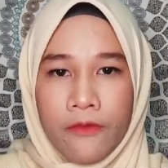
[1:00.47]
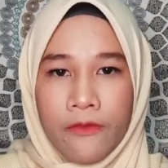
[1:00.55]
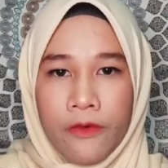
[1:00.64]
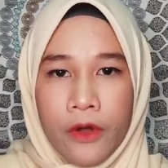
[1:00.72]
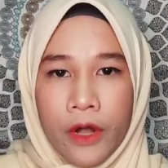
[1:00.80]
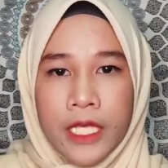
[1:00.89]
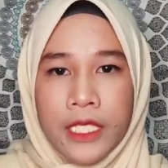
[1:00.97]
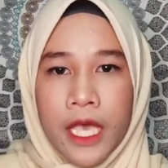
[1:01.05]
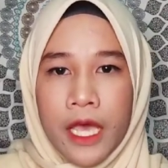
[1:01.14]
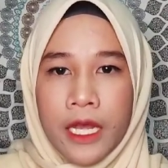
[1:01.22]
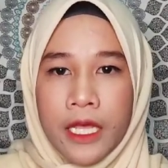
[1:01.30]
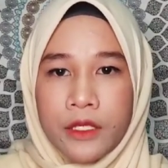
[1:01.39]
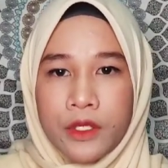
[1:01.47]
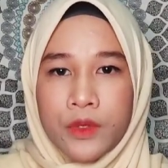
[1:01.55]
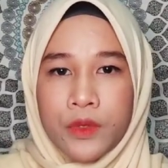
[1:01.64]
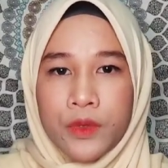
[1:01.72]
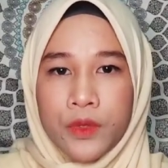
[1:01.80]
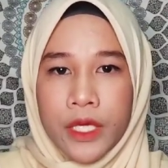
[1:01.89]
foreigners had led
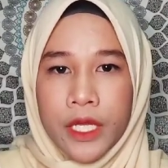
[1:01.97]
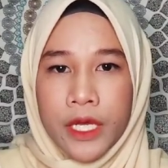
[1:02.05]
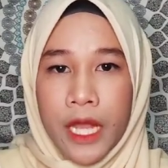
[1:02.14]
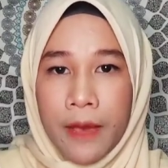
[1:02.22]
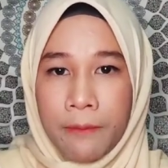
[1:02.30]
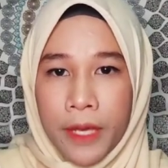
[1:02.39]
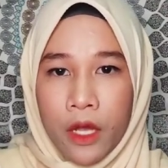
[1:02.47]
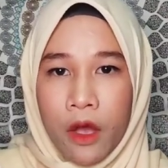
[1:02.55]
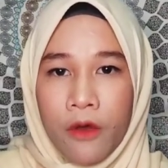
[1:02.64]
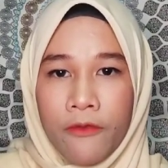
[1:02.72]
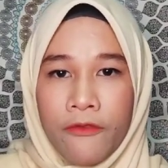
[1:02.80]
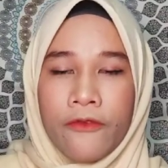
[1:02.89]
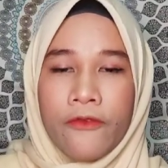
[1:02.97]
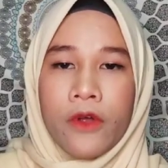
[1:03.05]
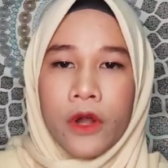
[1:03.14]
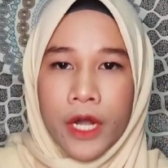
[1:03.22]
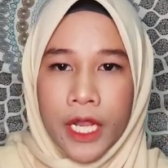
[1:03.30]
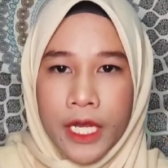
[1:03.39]
to the dumping of
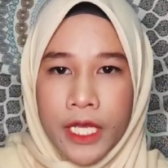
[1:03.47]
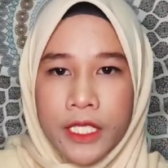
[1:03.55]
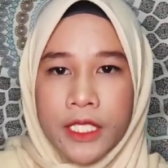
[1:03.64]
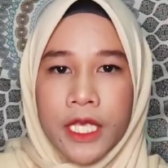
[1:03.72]
foreigners